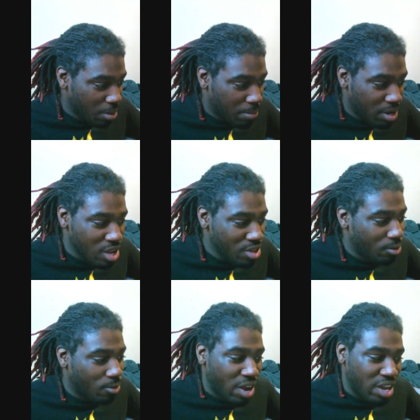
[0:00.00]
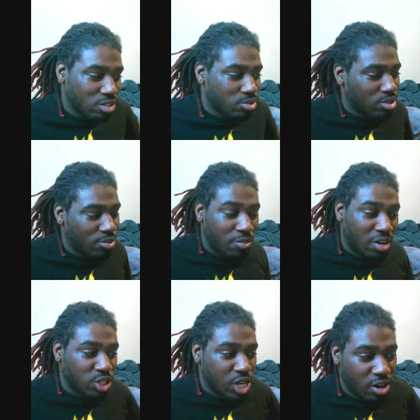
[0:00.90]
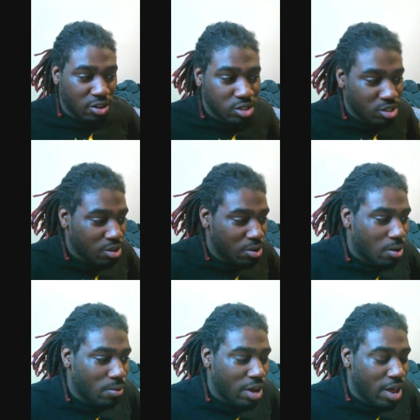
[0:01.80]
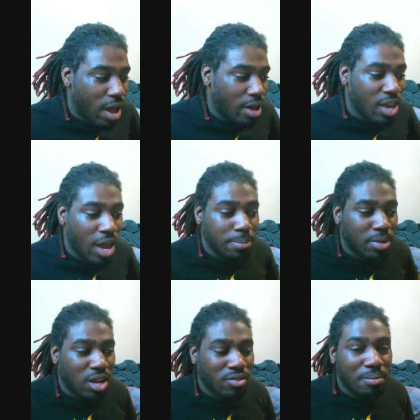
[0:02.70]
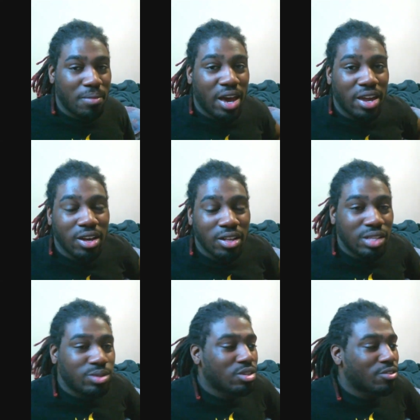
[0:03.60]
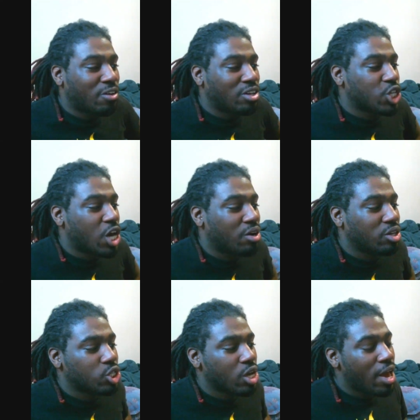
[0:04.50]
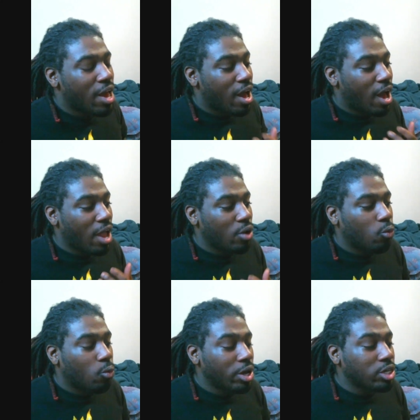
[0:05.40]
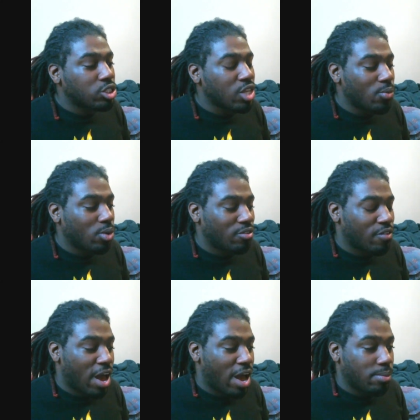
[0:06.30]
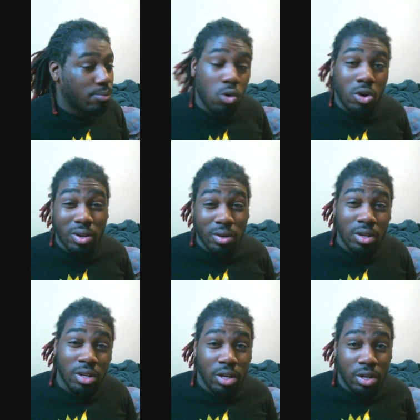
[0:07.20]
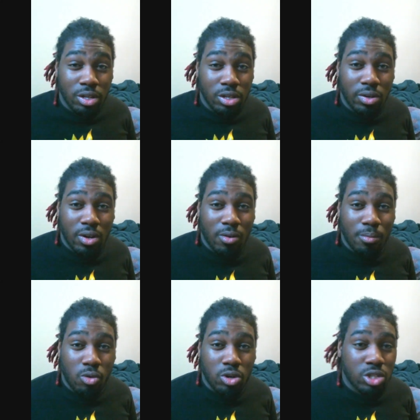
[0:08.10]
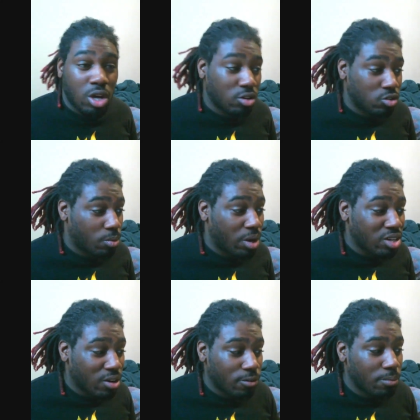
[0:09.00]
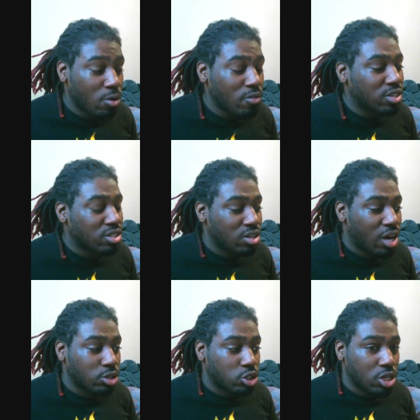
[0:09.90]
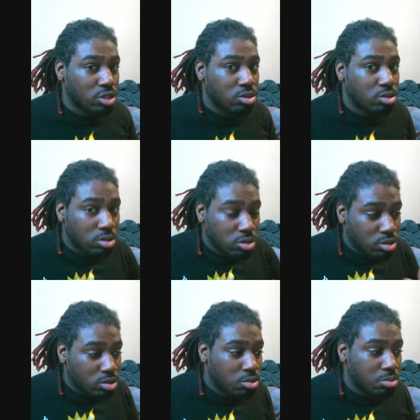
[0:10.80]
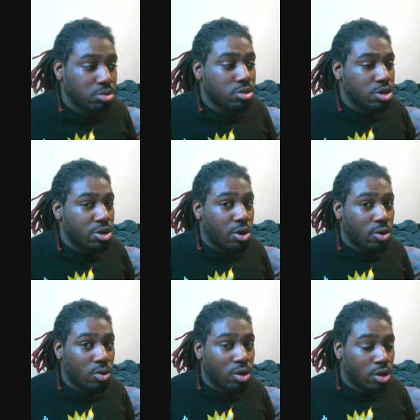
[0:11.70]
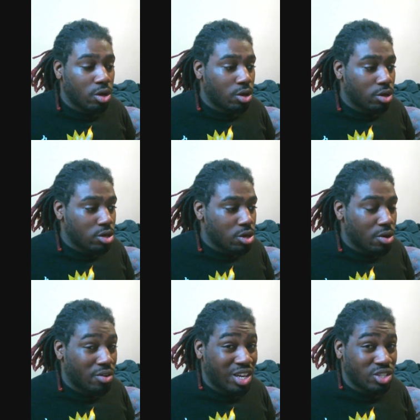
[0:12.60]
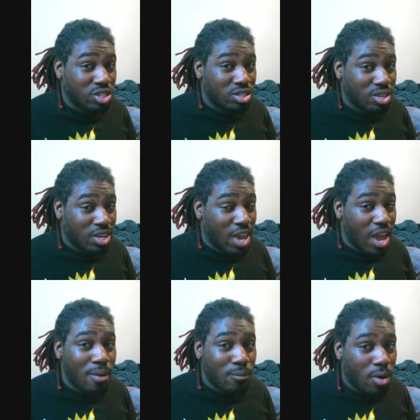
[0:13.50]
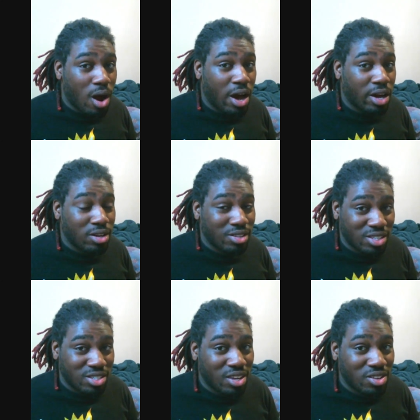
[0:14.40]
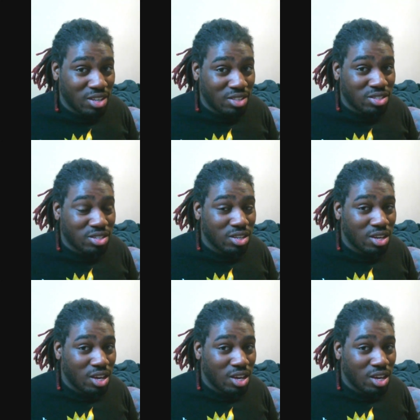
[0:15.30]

But either way, this was a fun challenge. So you know what? I can I'm not even mad. This is a fun challenge. I wish they would have had more, you know, more songs from like different movies and not just, you know, you know, not just Camp Rock, Descendants,